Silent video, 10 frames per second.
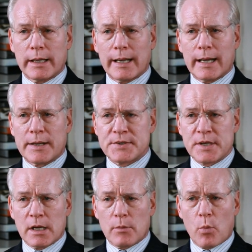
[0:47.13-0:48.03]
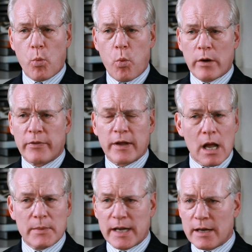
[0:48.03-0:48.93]
And what are the
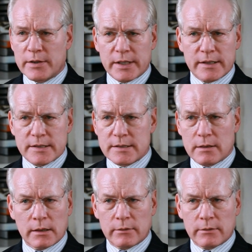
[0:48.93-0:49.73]
commonalities